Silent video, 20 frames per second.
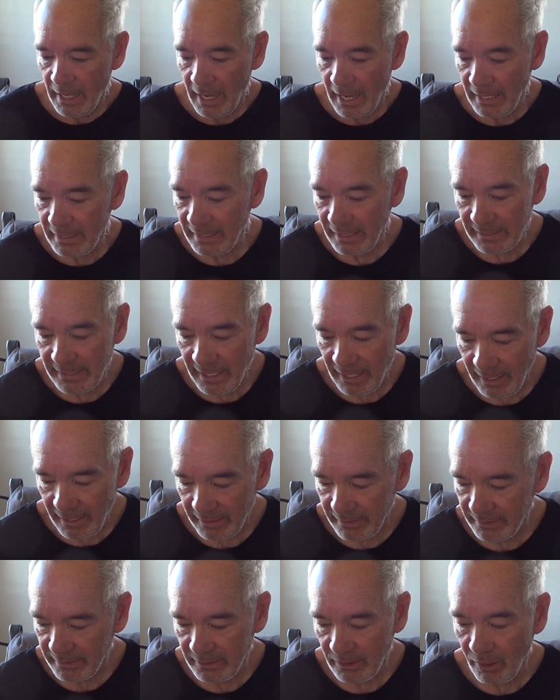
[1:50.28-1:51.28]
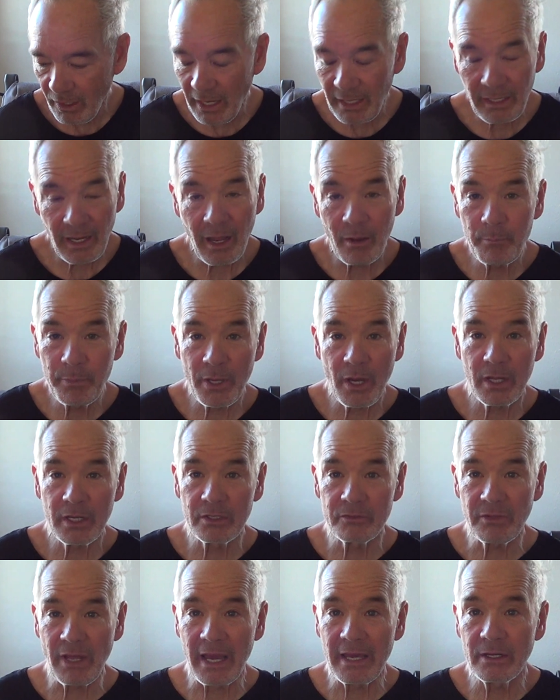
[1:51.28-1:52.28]
And I can't, I, you know, I, will be
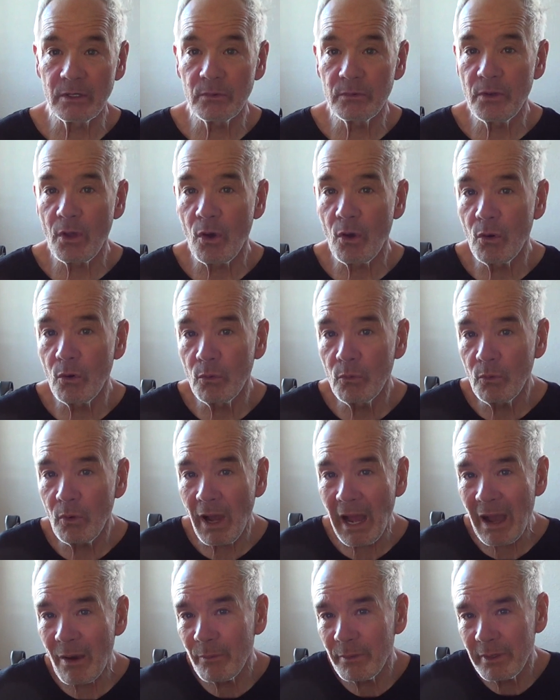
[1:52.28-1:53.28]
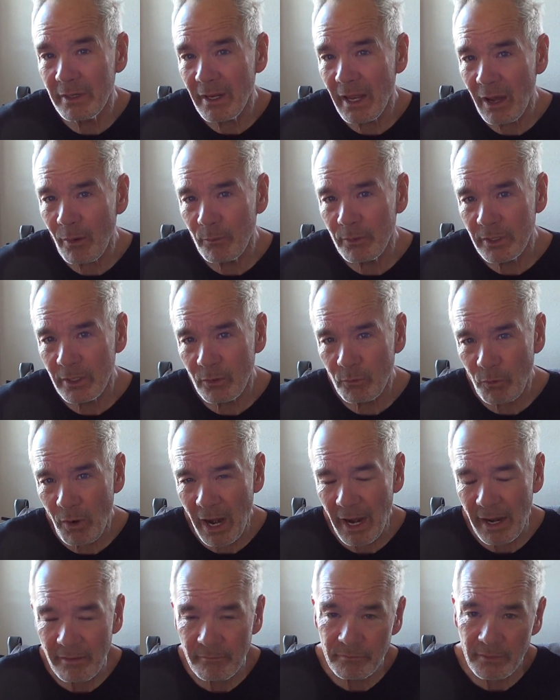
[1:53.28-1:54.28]
honest, I don't know how it, how it
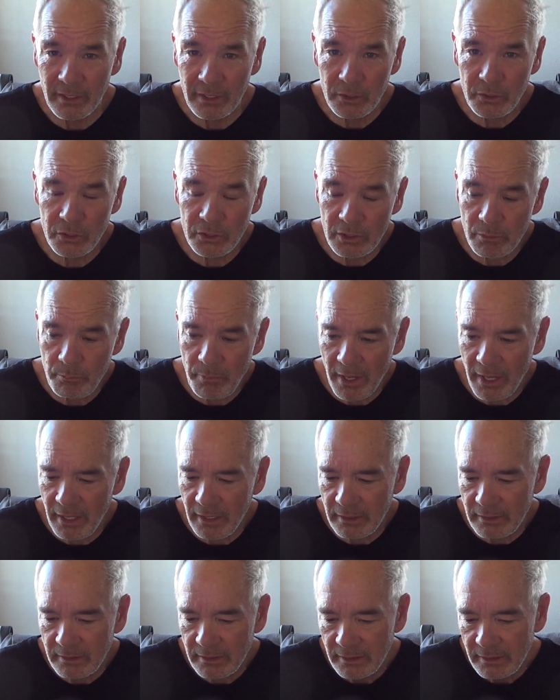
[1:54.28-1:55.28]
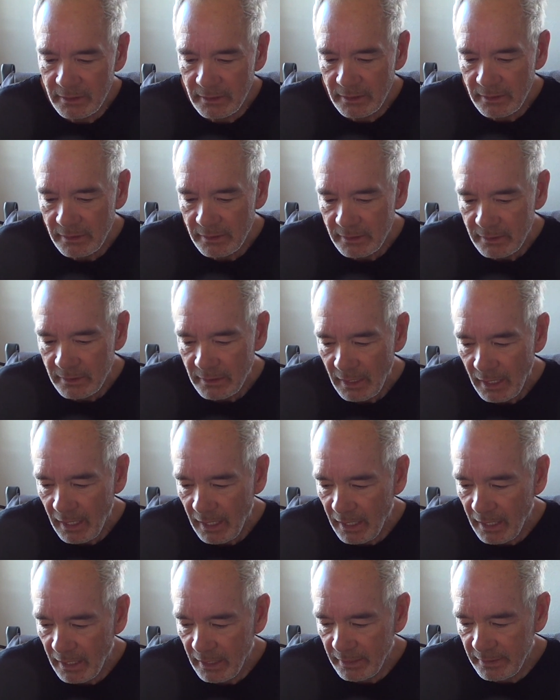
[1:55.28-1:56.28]
arrived. It could have been
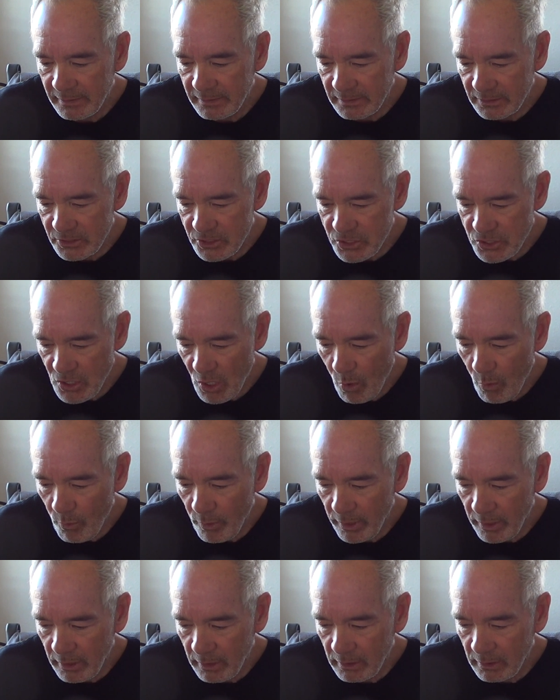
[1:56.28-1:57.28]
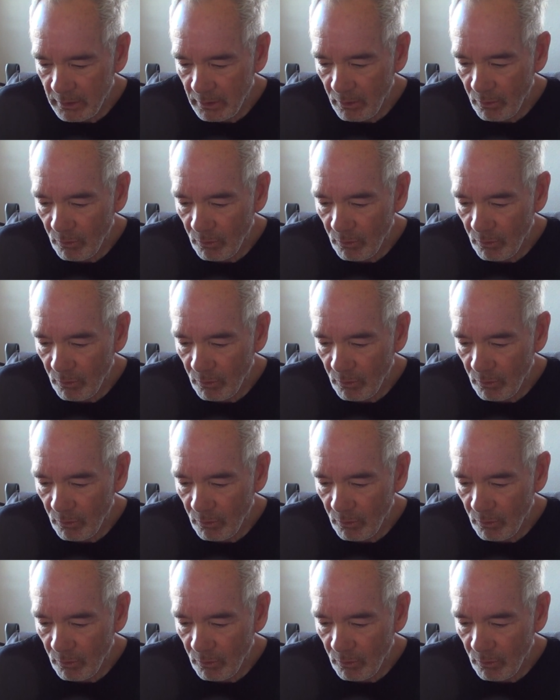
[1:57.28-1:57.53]
uh, in the sewing